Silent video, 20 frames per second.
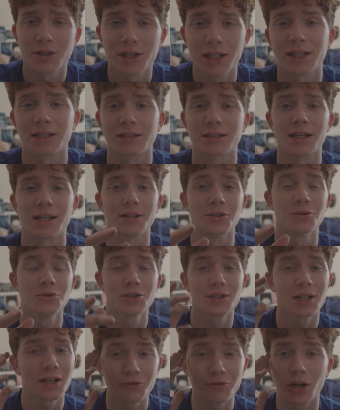things that you
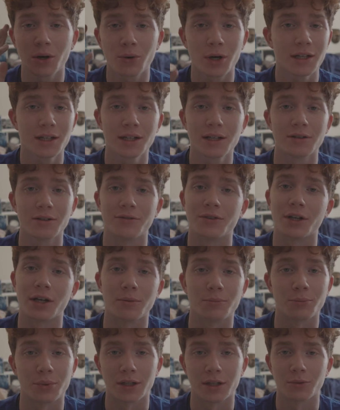just have no idea of yet,
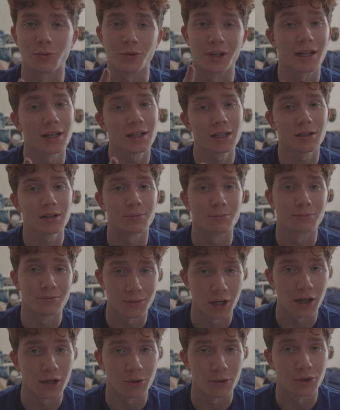but when they come,
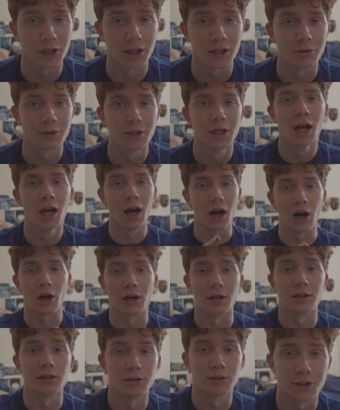you'll know. All
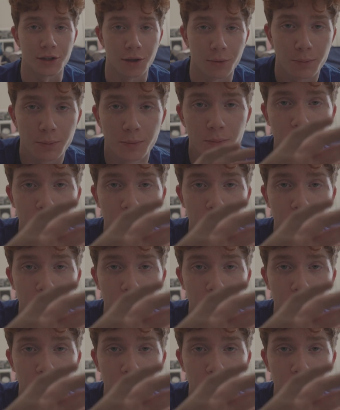right, let's go.